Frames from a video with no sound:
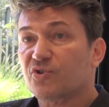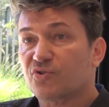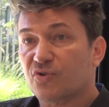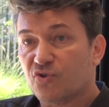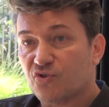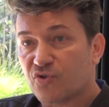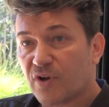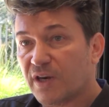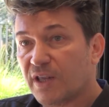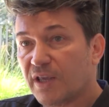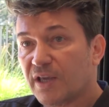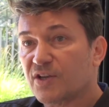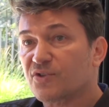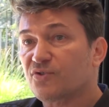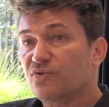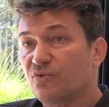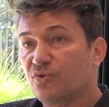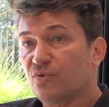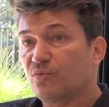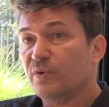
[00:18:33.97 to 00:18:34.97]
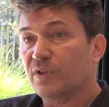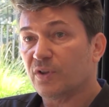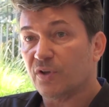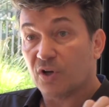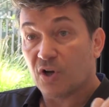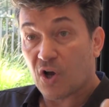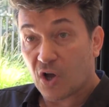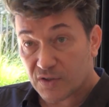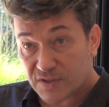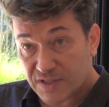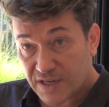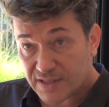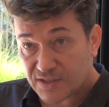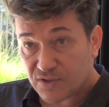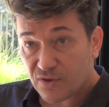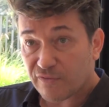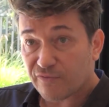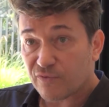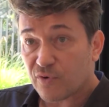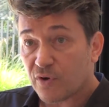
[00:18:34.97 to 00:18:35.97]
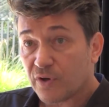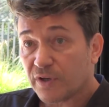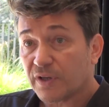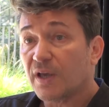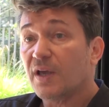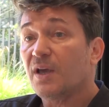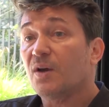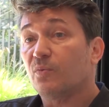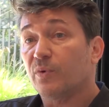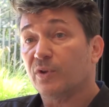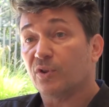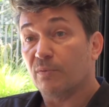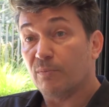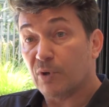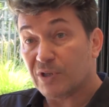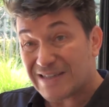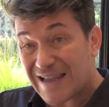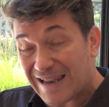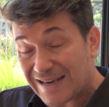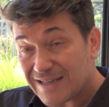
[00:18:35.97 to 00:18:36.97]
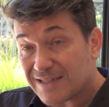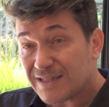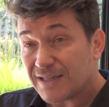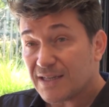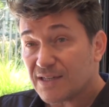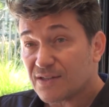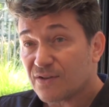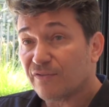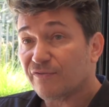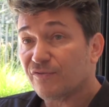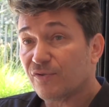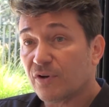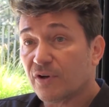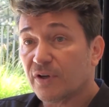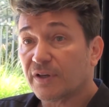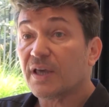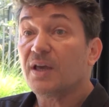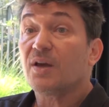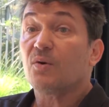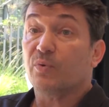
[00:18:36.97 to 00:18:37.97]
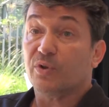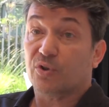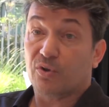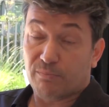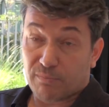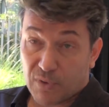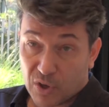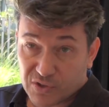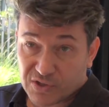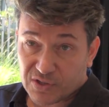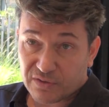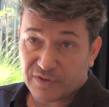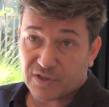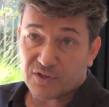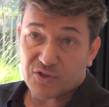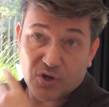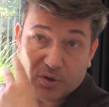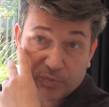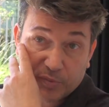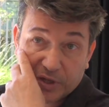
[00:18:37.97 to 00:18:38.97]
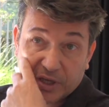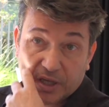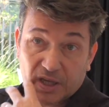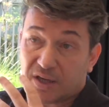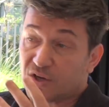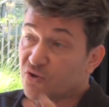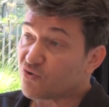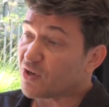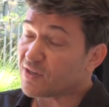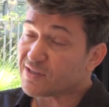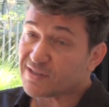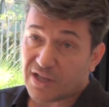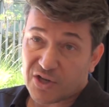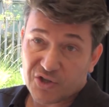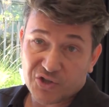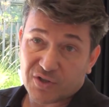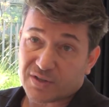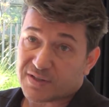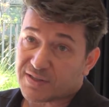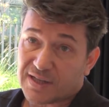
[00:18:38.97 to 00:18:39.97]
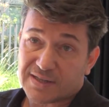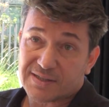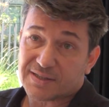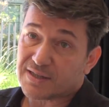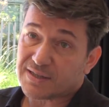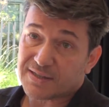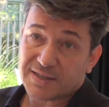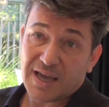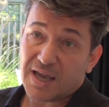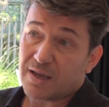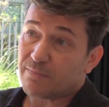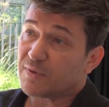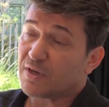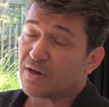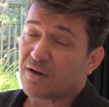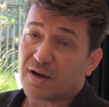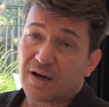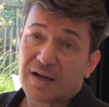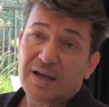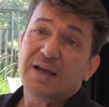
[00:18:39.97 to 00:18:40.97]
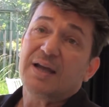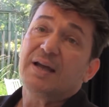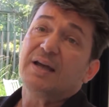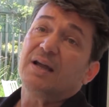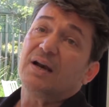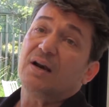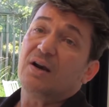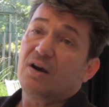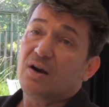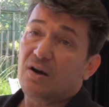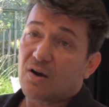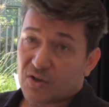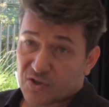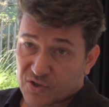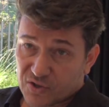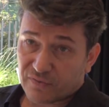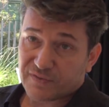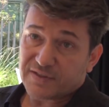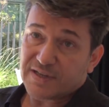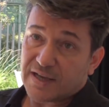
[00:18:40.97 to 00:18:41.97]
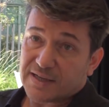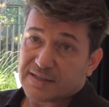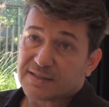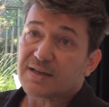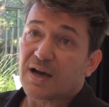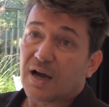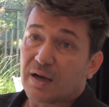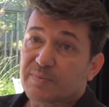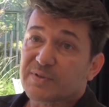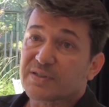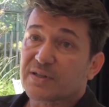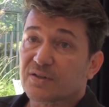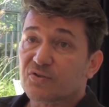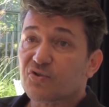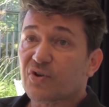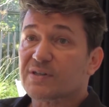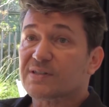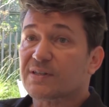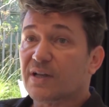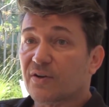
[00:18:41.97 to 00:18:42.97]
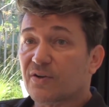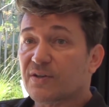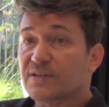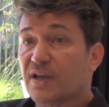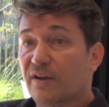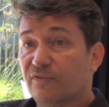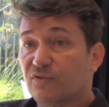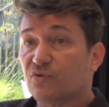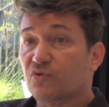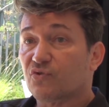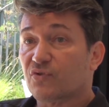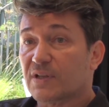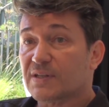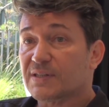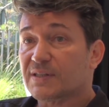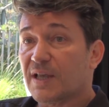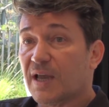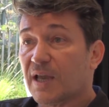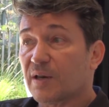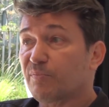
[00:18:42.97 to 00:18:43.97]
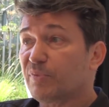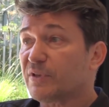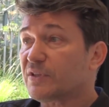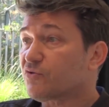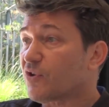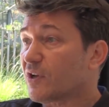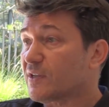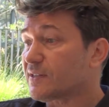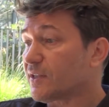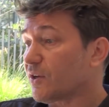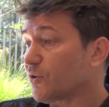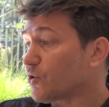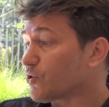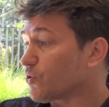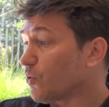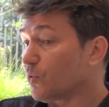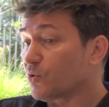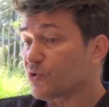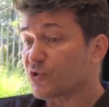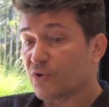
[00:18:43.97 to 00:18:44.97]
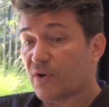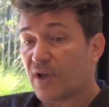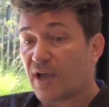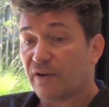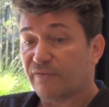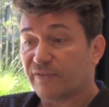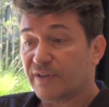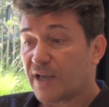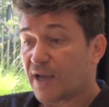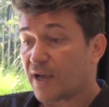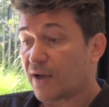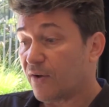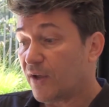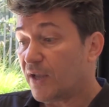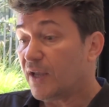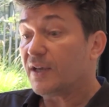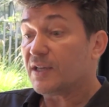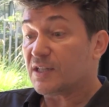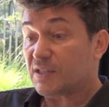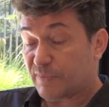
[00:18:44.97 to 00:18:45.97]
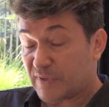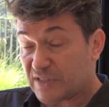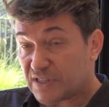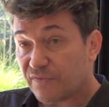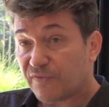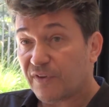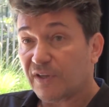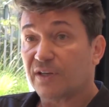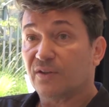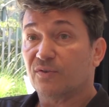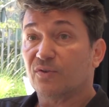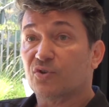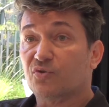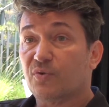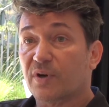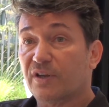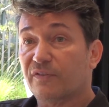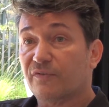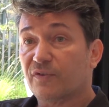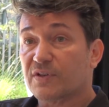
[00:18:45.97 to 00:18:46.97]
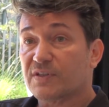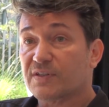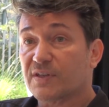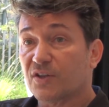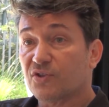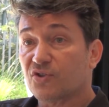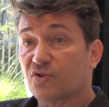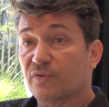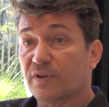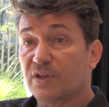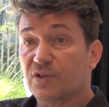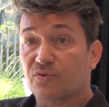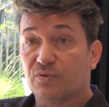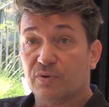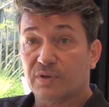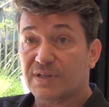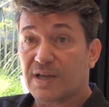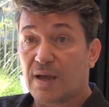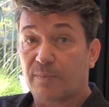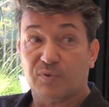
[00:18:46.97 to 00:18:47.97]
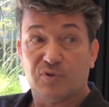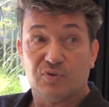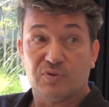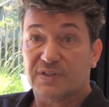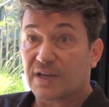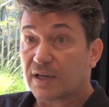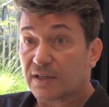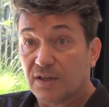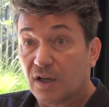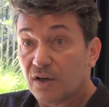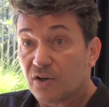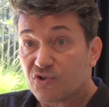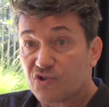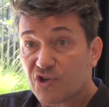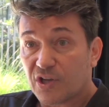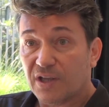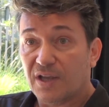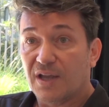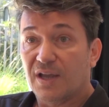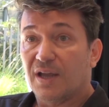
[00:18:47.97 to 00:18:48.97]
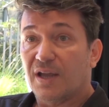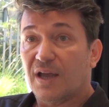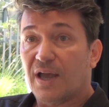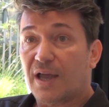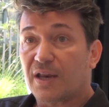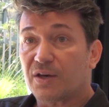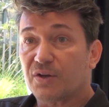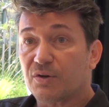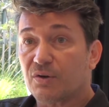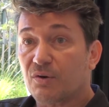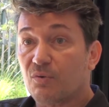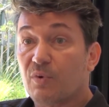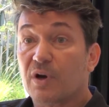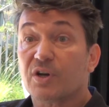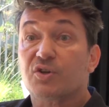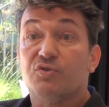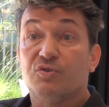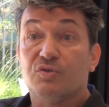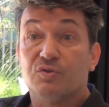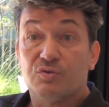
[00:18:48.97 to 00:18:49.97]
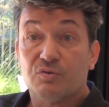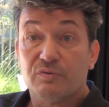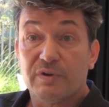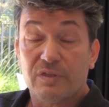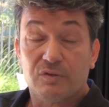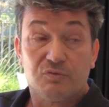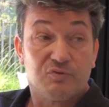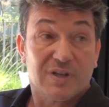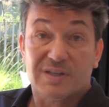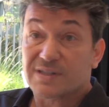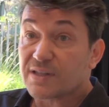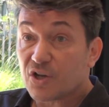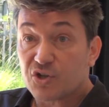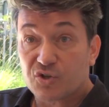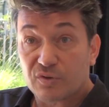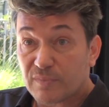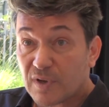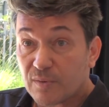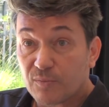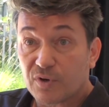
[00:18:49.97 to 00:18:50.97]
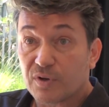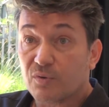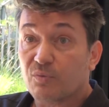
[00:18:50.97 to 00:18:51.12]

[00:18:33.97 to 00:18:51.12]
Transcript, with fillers: The training has to do with the context of work, with the modalities of work, with the modes of interpreting. In translations, that's the same. There are lots of text types. Translators have to translate, but translators also have now, specifically in the 21st century, to adapt to technology. And what do you do with translation memory?